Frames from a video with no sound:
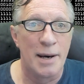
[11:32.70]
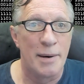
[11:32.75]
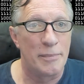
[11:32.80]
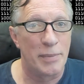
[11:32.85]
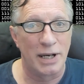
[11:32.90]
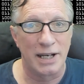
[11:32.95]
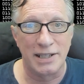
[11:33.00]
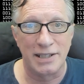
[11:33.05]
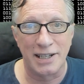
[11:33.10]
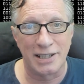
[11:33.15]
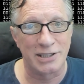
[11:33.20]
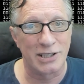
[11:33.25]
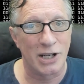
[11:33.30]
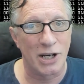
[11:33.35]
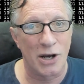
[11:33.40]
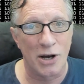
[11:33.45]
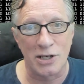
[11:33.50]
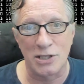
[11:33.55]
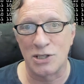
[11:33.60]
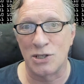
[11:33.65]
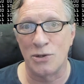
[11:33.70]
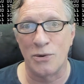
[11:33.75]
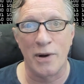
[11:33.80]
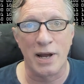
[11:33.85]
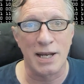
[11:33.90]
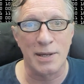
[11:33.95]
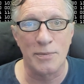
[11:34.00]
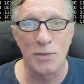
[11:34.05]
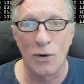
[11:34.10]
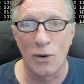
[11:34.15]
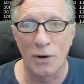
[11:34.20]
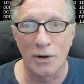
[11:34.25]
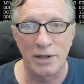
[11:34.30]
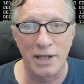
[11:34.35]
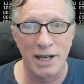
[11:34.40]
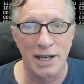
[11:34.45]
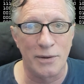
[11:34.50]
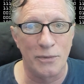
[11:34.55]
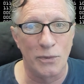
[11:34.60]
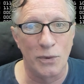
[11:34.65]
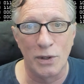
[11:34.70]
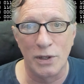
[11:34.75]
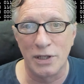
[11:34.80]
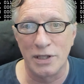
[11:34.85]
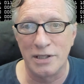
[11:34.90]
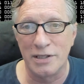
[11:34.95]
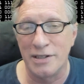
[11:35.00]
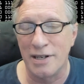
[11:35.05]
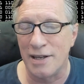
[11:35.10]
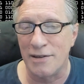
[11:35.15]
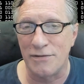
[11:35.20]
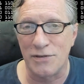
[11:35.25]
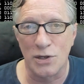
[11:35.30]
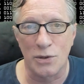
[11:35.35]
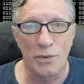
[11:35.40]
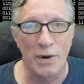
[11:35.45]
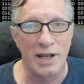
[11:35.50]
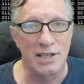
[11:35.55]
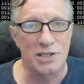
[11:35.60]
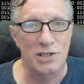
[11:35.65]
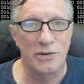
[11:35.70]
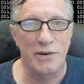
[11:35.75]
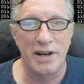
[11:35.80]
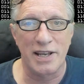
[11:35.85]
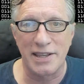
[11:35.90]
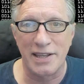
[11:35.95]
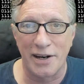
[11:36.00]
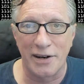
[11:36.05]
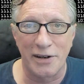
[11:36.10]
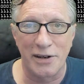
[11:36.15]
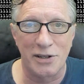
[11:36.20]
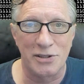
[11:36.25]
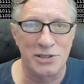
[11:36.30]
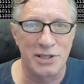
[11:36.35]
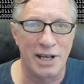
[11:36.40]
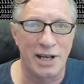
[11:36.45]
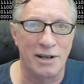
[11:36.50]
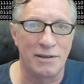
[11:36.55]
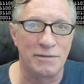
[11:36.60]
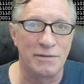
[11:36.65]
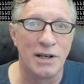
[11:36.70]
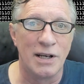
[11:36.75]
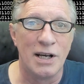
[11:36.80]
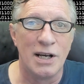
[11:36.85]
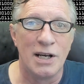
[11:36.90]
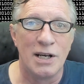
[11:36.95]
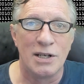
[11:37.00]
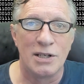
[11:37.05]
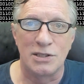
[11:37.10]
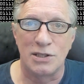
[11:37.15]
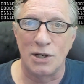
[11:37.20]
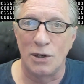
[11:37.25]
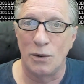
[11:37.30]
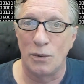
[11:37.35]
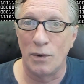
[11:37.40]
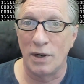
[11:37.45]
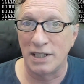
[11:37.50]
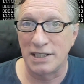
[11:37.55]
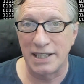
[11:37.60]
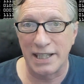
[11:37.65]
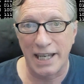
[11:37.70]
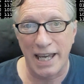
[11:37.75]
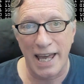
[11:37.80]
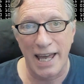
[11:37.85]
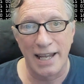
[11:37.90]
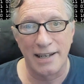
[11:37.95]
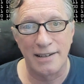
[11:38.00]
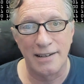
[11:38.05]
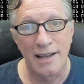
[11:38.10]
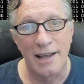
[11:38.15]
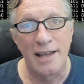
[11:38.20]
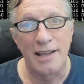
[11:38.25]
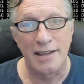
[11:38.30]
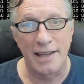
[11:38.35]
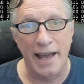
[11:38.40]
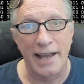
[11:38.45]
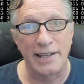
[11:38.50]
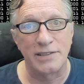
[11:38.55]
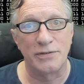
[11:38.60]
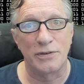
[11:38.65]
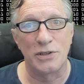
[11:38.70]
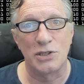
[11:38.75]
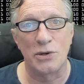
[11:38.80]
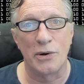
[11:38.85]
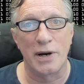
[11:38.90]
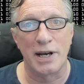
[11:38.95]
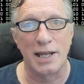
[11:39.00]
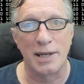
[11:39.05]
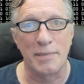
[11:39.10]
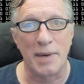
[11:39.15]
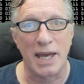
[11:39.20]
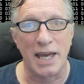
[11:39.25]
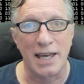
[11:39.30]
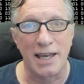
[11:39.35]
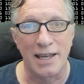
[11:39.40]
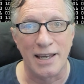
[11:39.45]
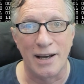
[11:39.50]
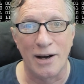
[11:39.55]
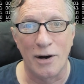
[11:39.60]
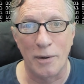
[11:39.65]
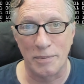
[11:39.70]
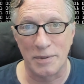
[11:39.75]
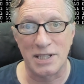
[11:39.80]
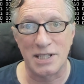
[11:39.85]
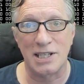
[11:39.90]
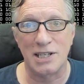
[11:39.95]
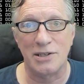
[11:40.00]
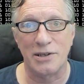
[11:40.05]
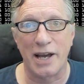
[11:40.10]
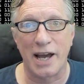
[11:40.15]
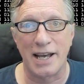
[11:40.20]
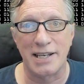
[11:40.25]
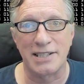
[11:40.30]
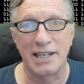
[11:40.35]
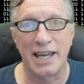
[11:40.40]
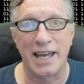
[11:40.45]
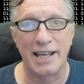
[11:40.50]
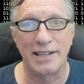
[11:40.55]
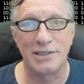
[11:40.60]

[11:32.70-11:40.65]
but it doesn't cost you any more than it would if you went straight there yourself. So once again, Thanks for joining me. Hope to see you guys again